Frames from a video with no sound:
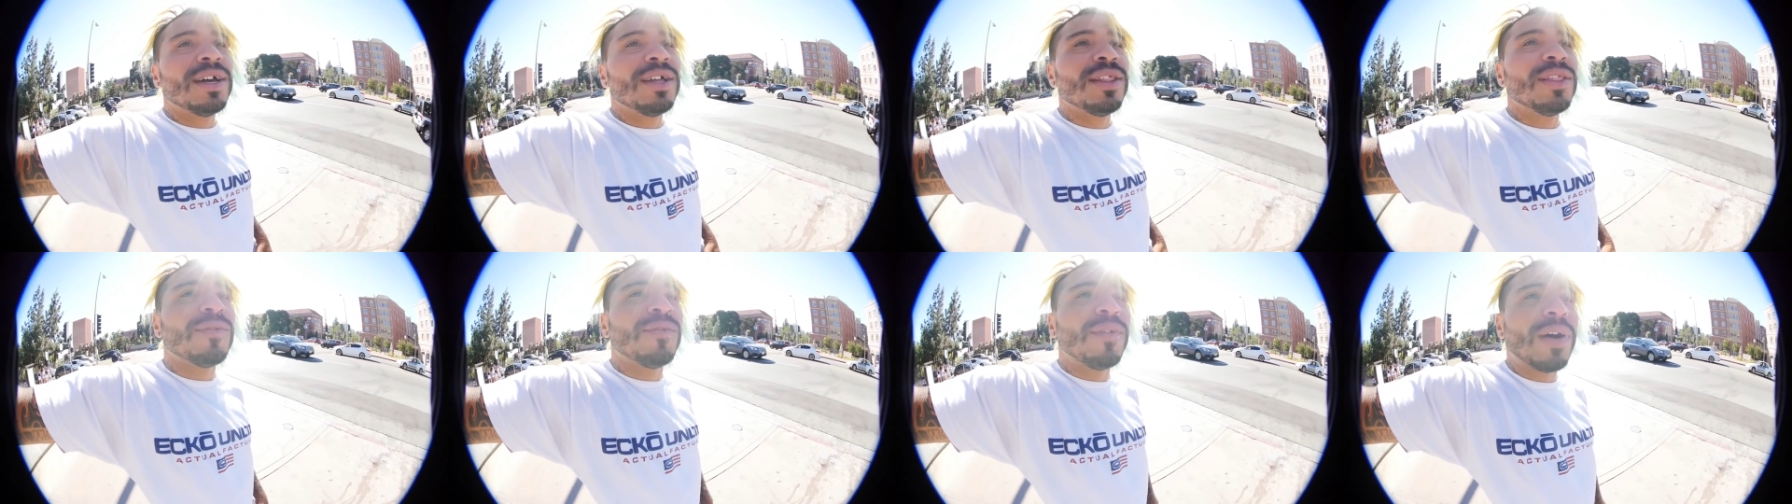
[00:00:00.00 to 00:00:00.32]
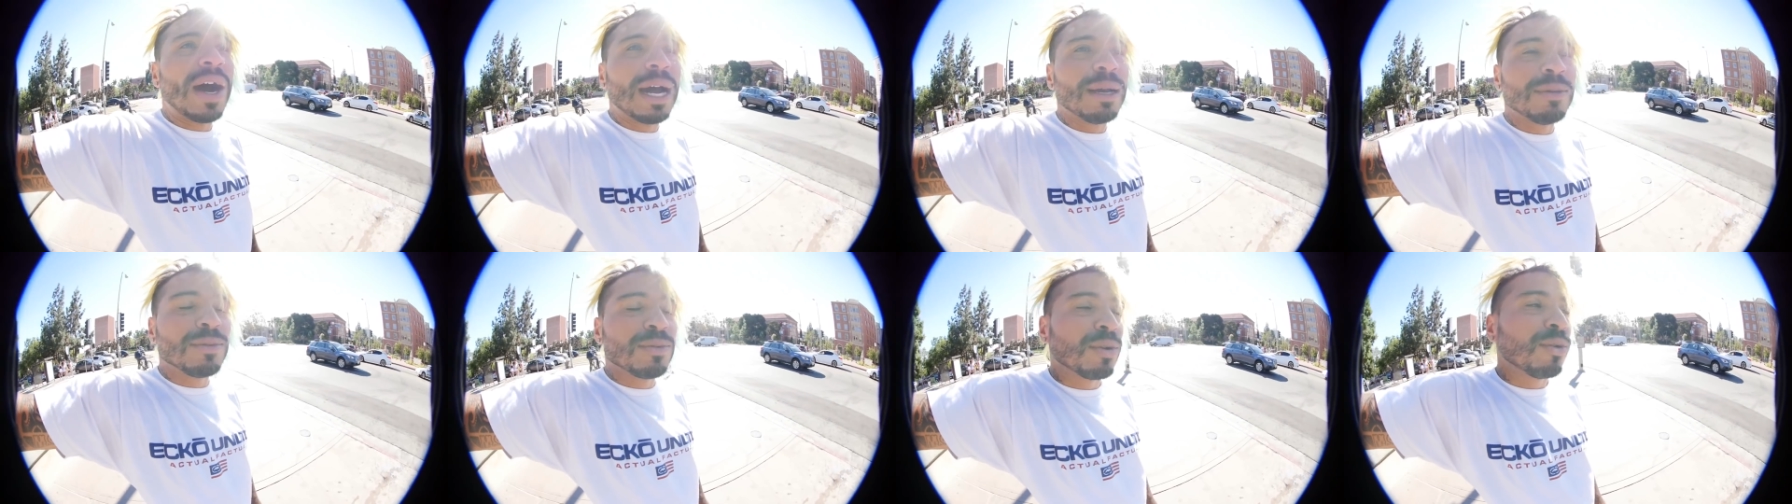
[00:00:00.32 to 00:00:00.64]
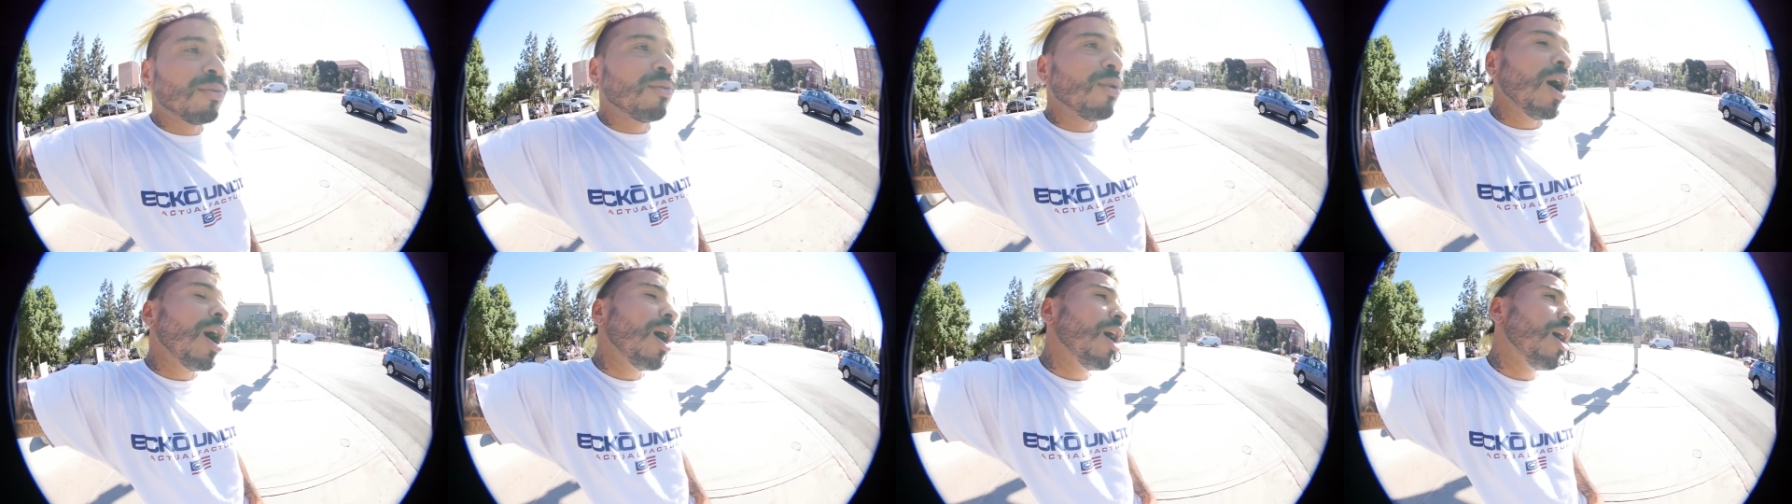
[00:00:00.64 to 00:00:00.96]
the vibes were
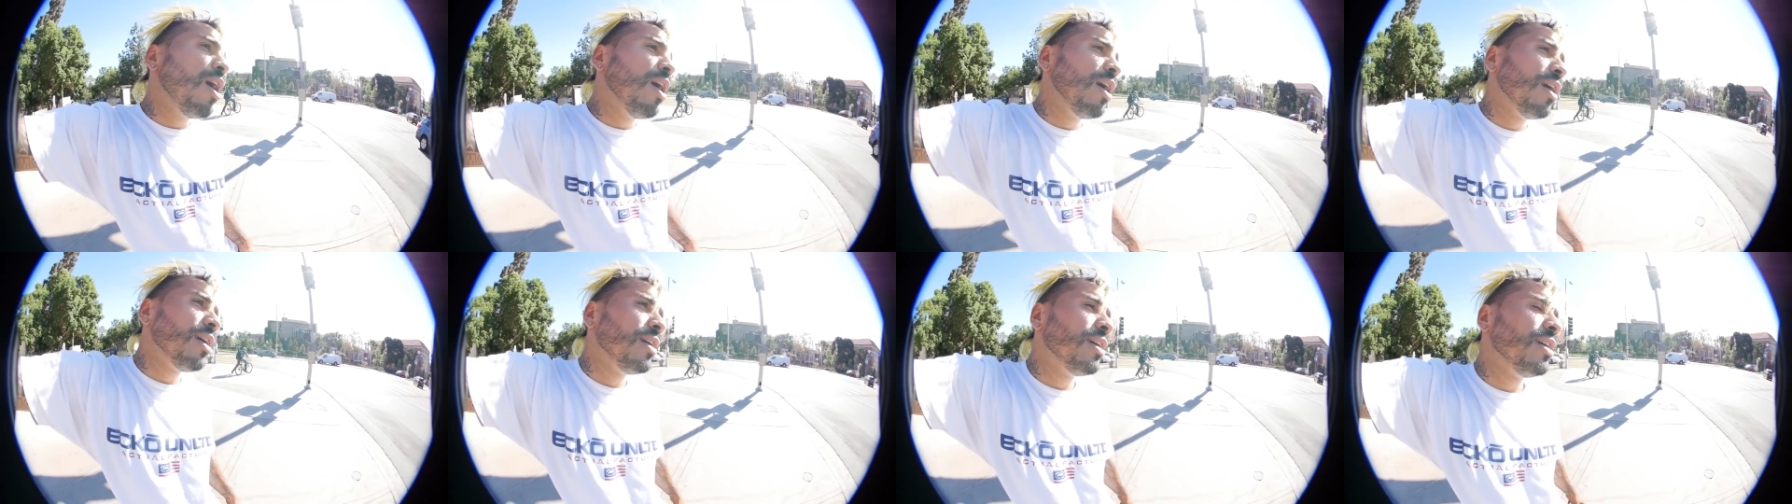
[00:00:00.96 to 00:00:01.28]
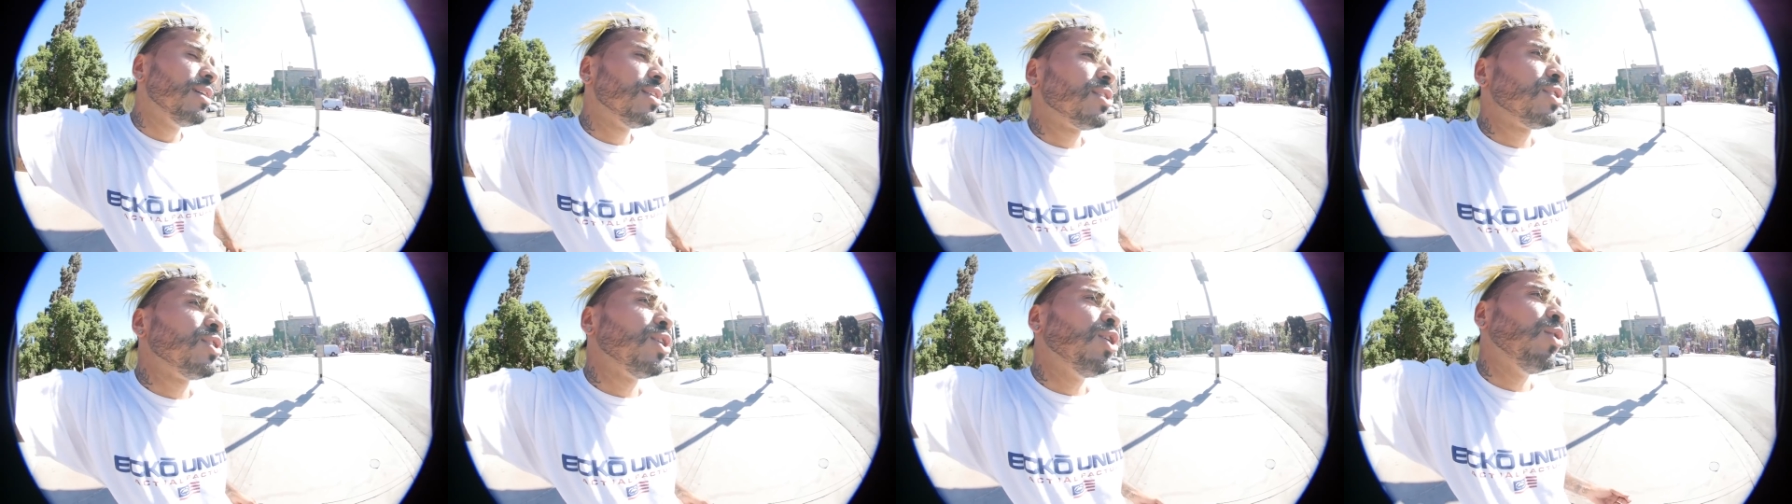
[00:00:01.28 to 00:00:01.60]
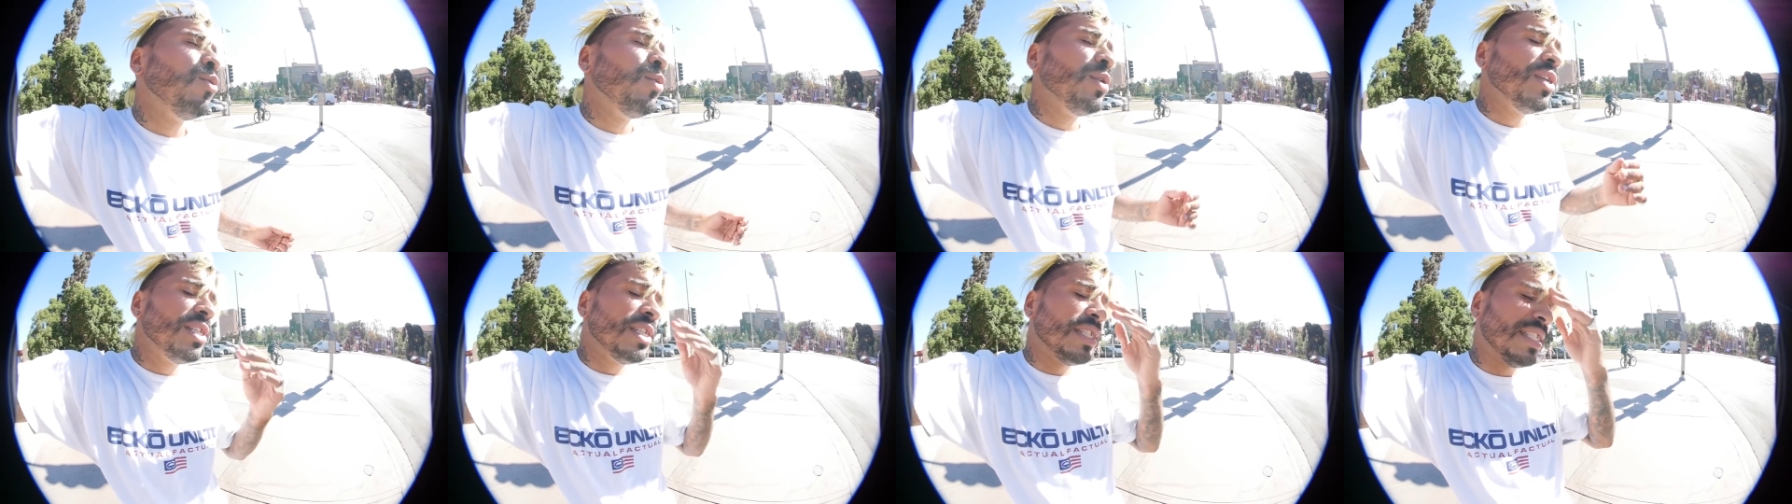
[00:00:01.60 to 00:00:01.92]
wrong, so
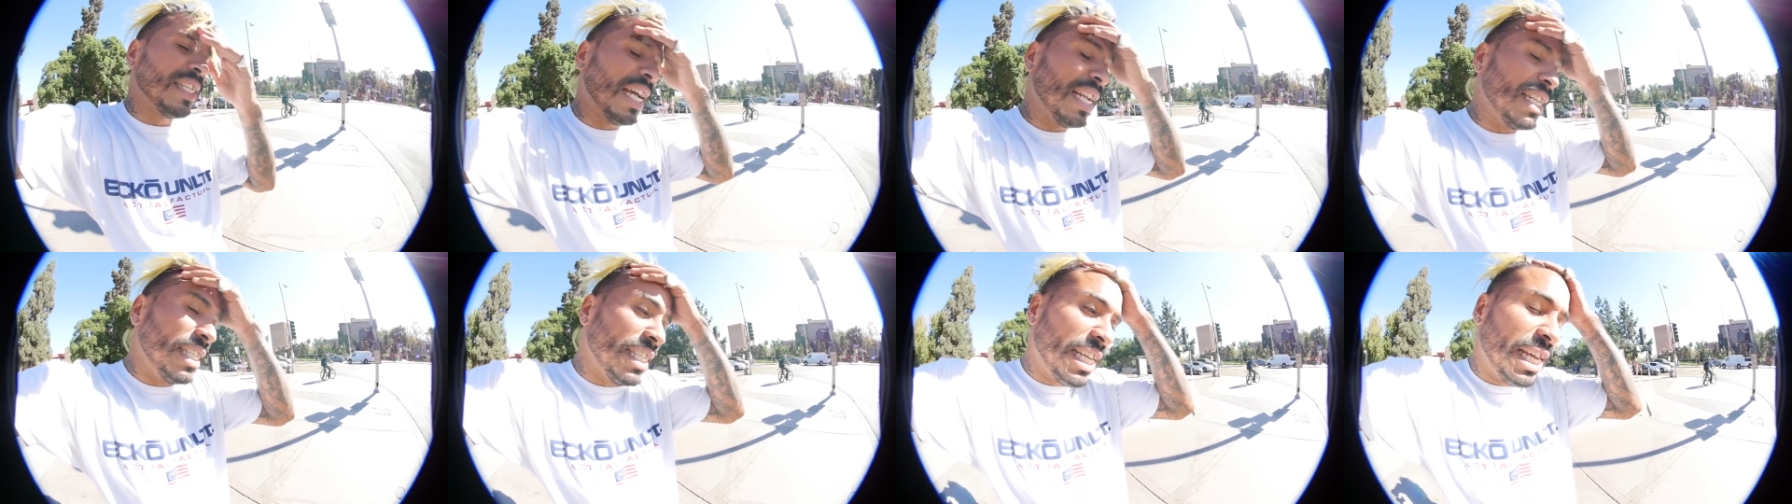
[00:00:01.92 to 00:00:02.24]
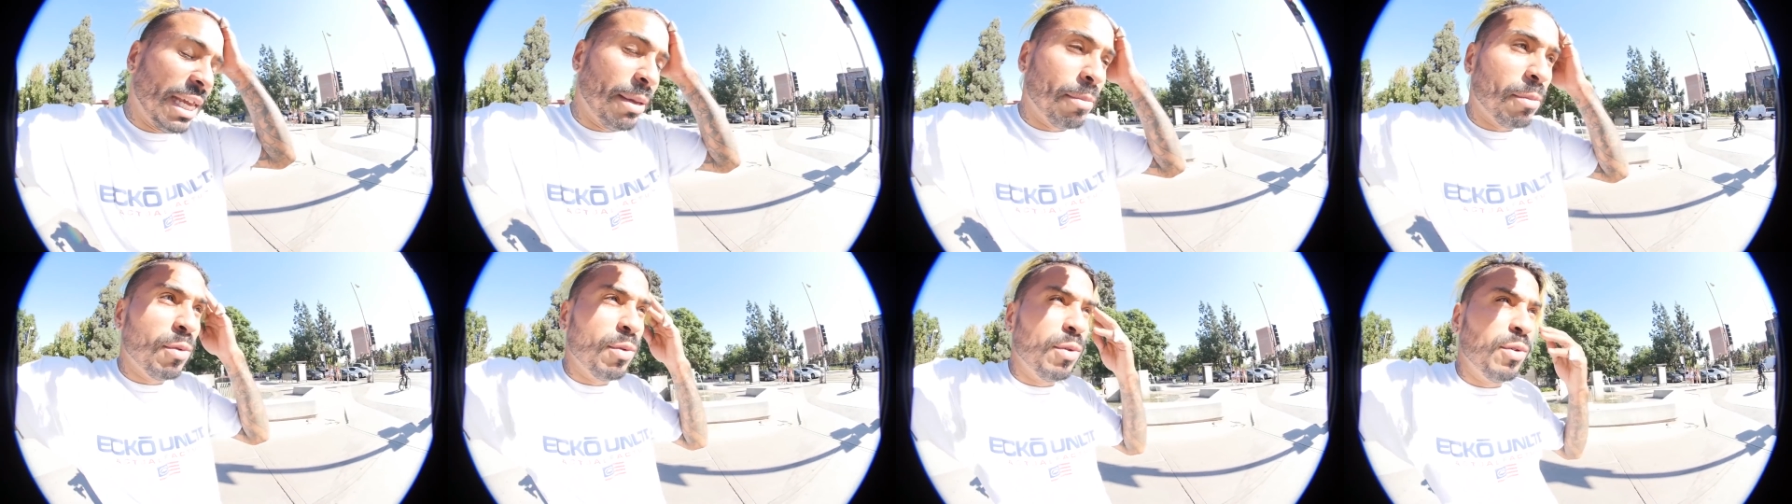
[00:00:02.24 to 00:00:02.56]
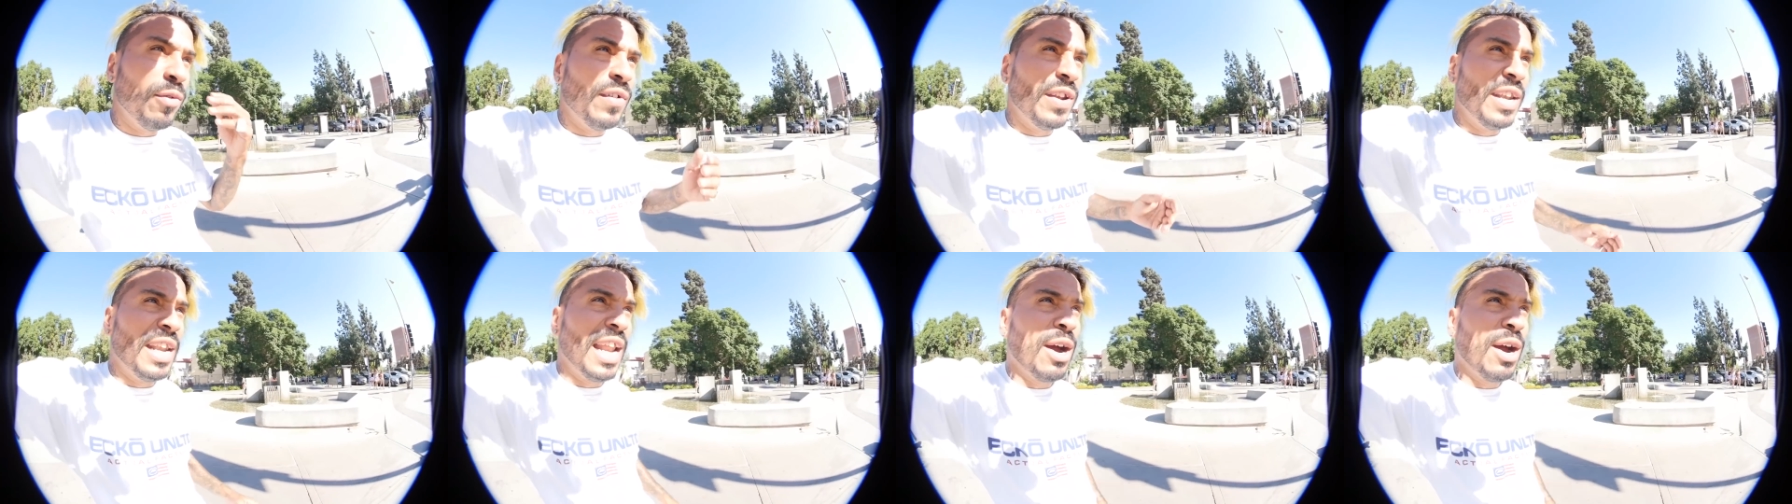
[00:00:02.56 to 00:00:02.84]
we decided to keep moving.